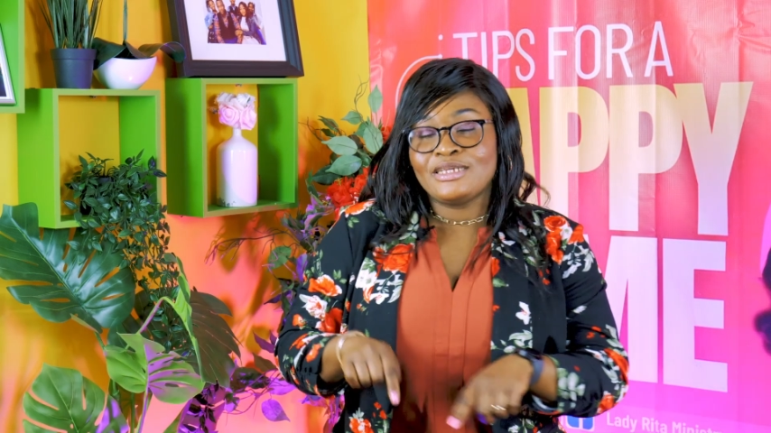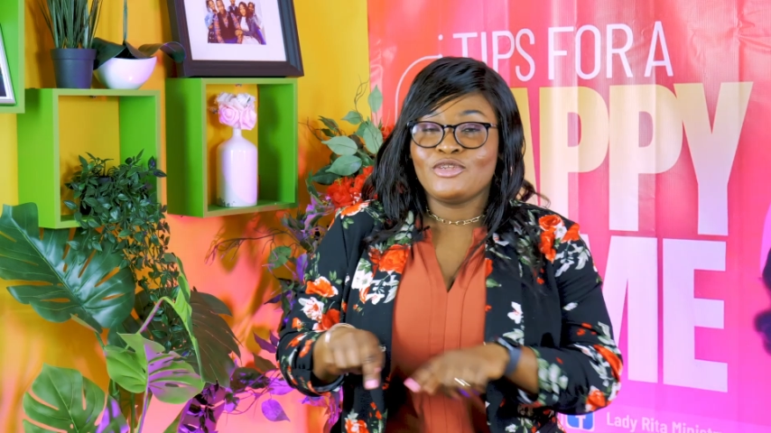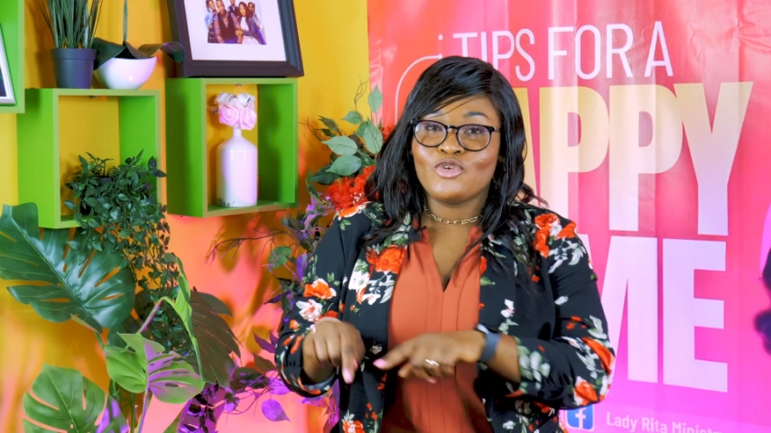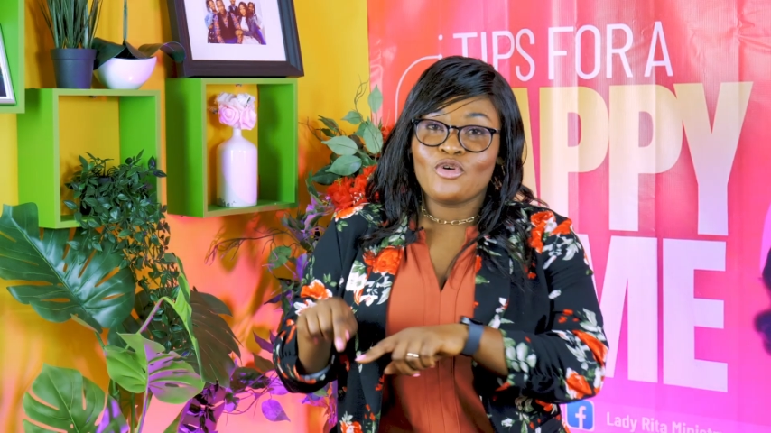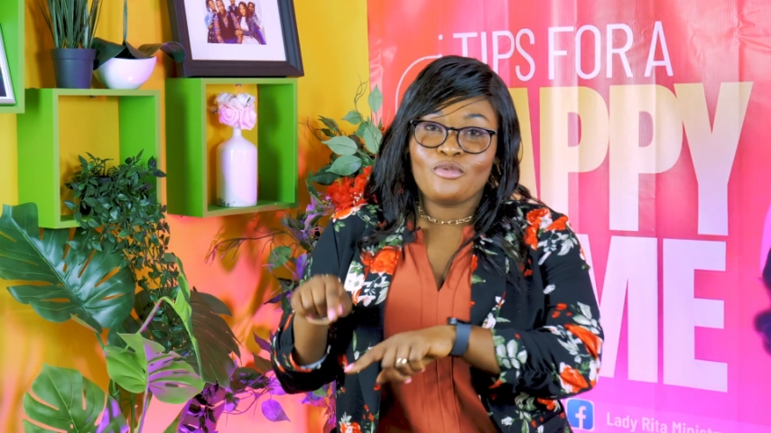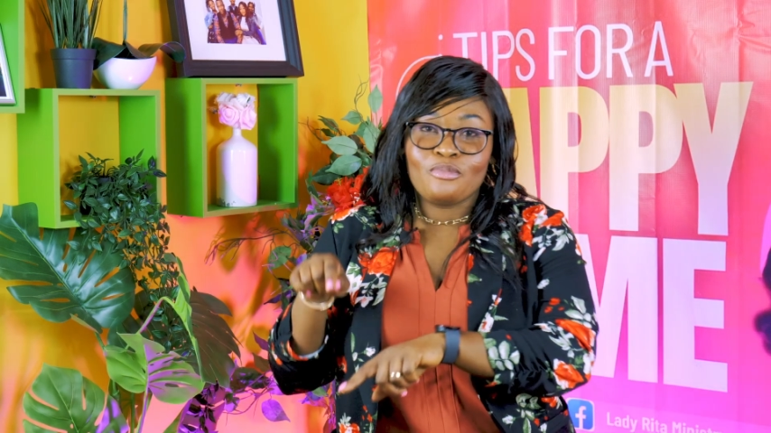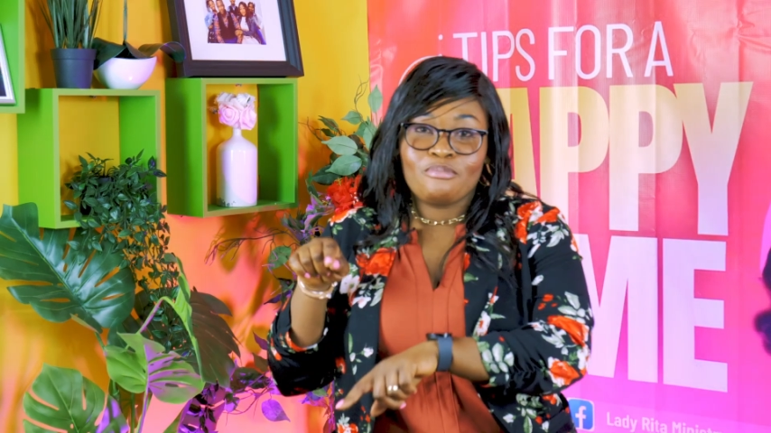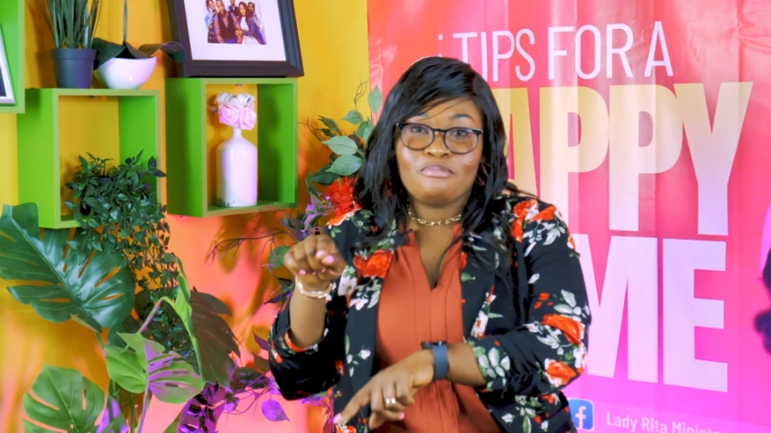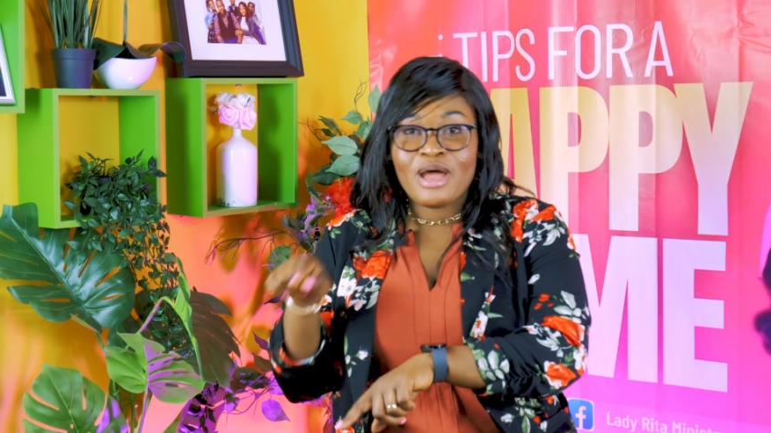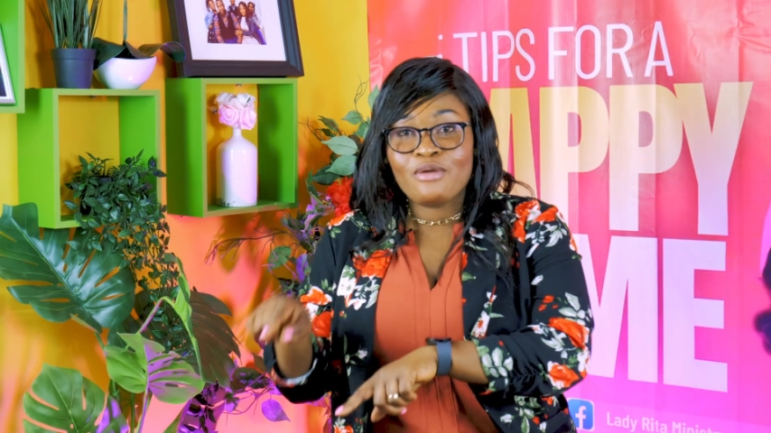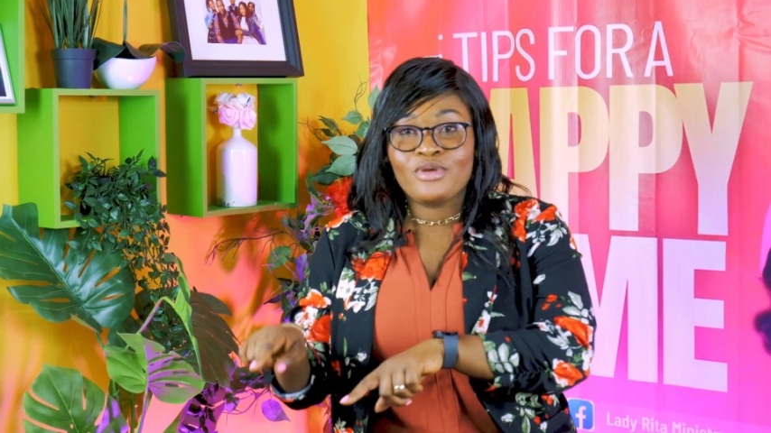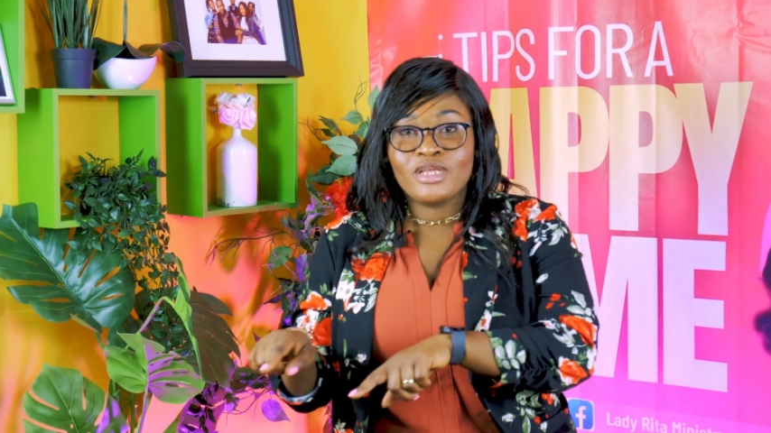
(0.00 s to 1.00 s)
in your
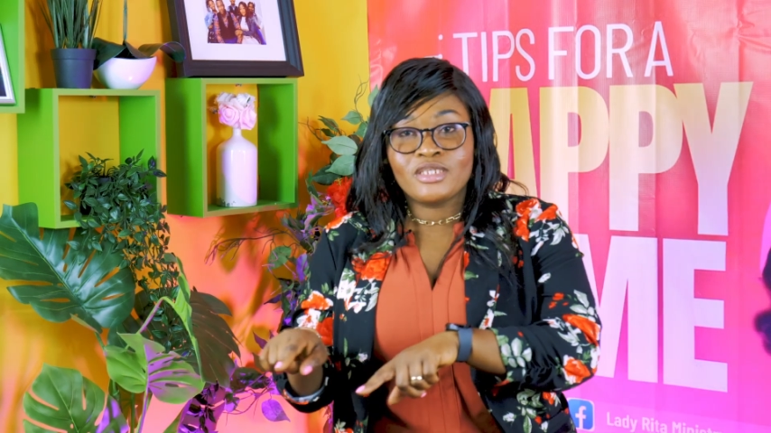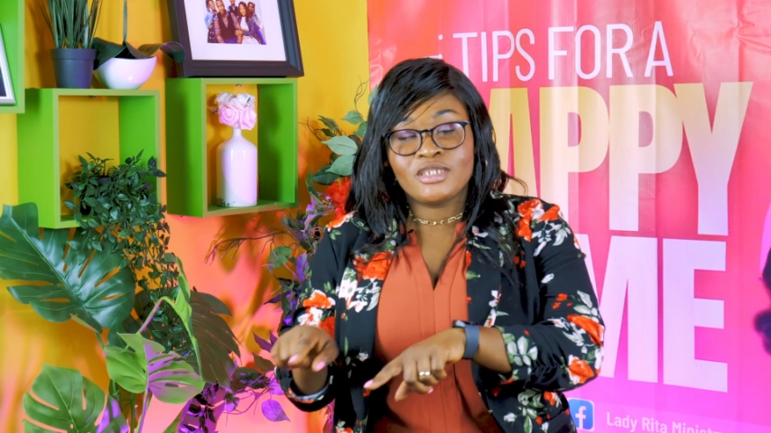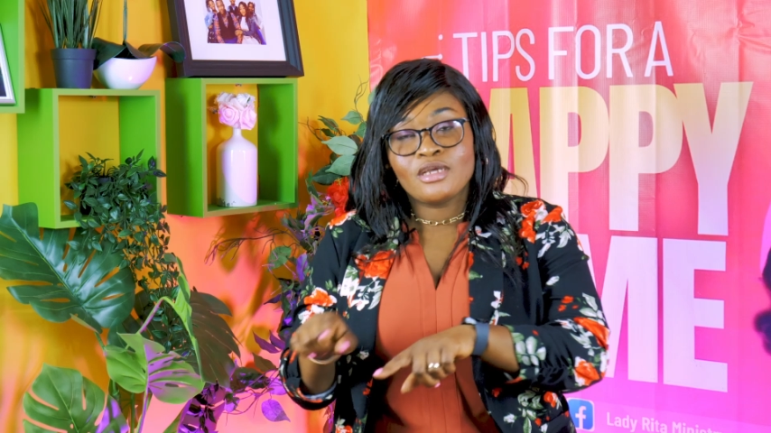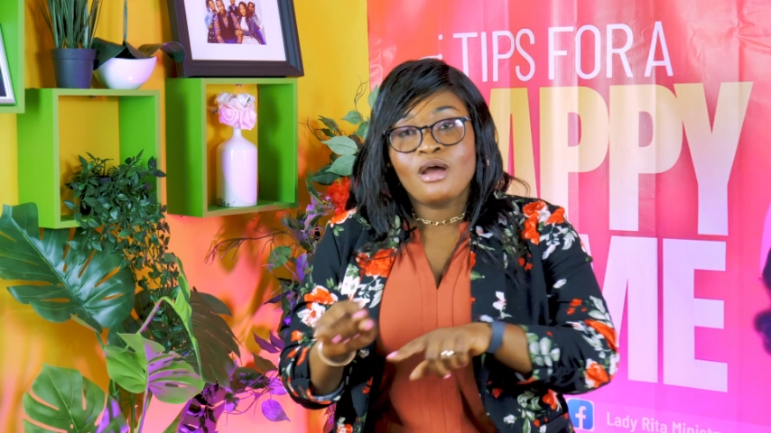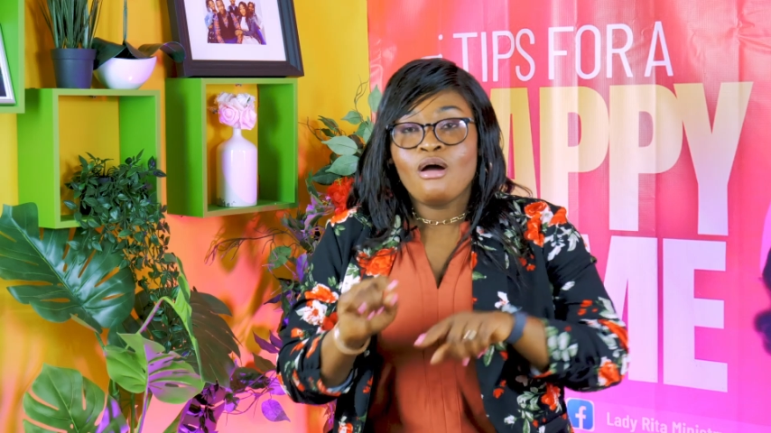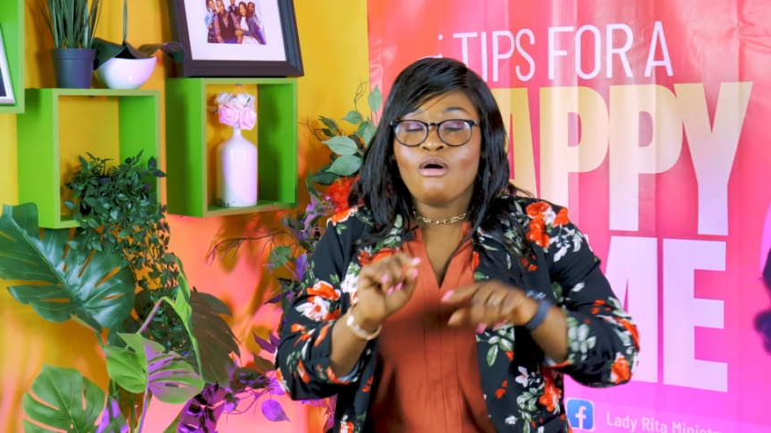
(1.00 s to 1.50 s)
marriage,